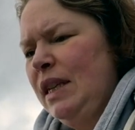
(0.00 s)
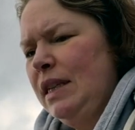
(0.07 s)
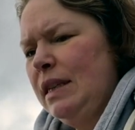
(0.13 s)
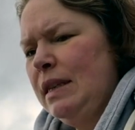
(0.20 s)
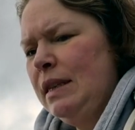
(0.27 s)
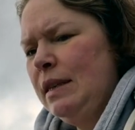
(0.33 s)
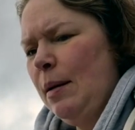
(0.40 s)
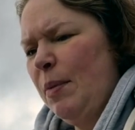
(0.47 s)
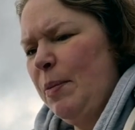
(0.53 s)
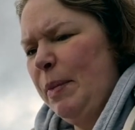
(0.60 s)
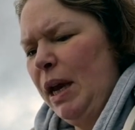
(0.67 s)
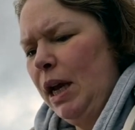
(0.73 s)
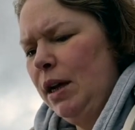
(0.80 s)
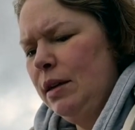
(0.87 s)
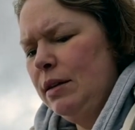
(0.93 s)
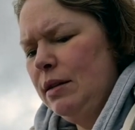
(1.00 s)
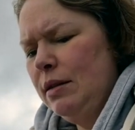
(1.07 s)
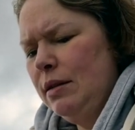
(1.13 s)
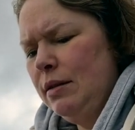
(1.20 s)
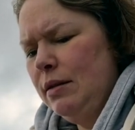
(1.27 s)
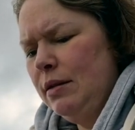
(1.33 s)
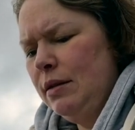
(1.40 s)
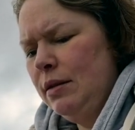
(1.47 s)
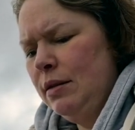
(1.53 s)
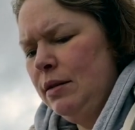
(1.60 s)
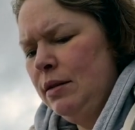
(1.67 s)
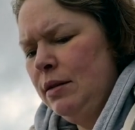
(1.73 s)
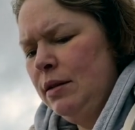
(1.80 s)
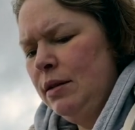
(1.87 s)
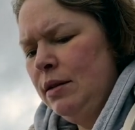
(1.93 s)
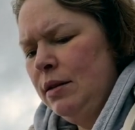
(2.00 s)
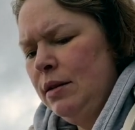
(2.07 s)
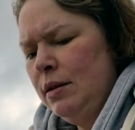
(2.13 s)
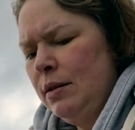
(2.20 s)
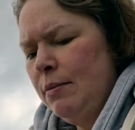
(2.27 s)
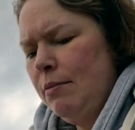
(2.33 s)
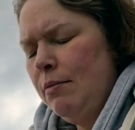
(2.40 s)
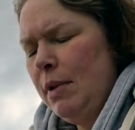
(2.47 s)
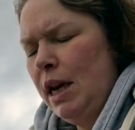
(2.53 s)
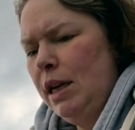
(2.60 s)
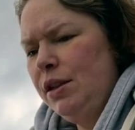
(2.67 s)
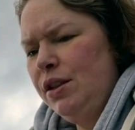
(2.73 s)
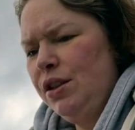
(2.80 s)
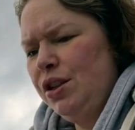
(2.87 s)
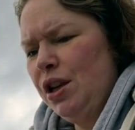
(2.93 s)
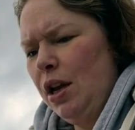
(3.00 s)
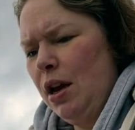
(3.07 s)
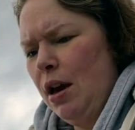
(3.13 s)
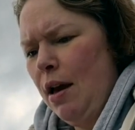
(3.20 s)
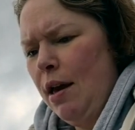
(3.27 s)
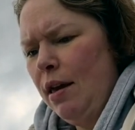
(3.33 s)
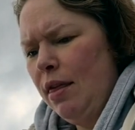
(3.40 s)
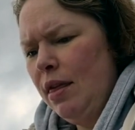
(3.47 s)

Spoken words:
Summer mix, May to July.